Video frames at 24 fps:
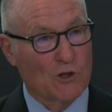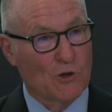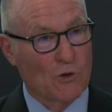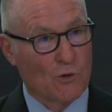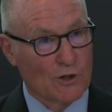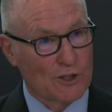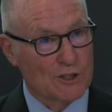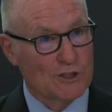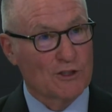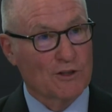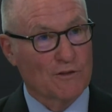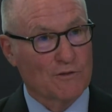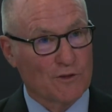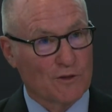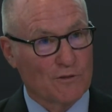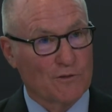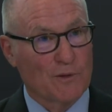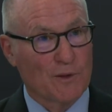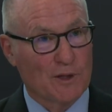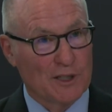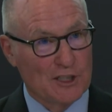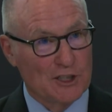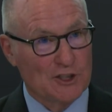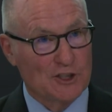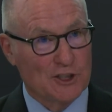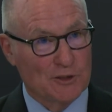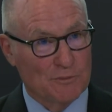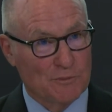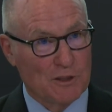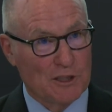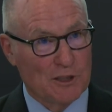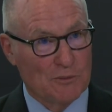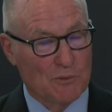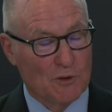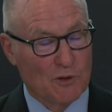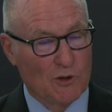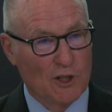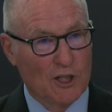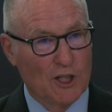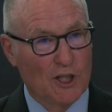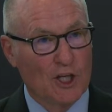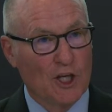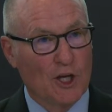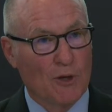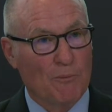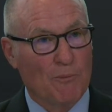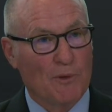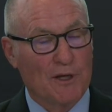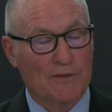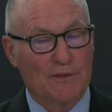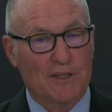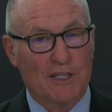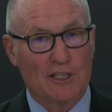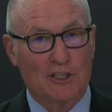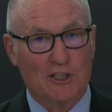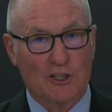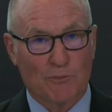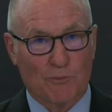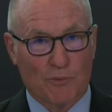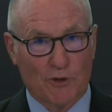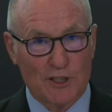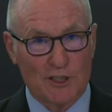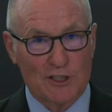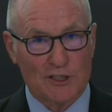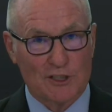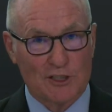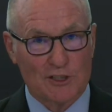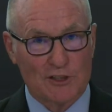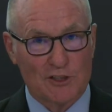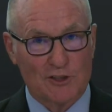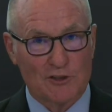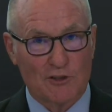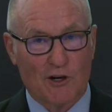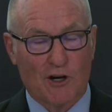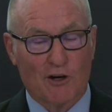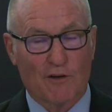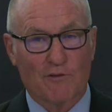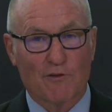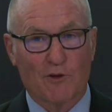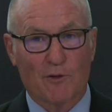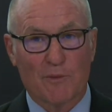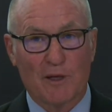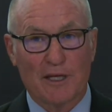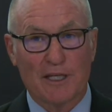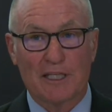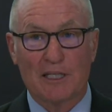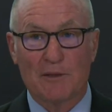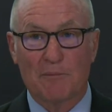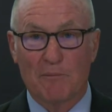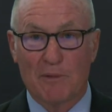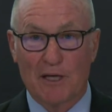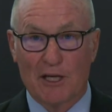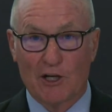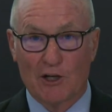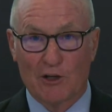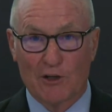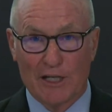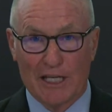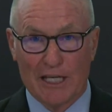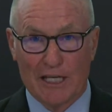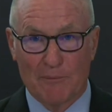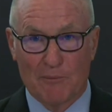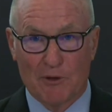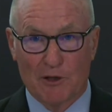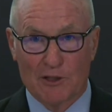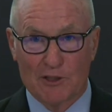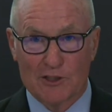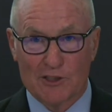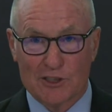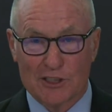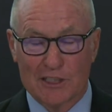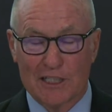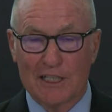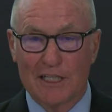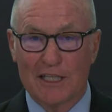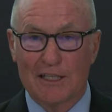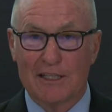courts are for punishing people, but that prisons are for making better neighbors.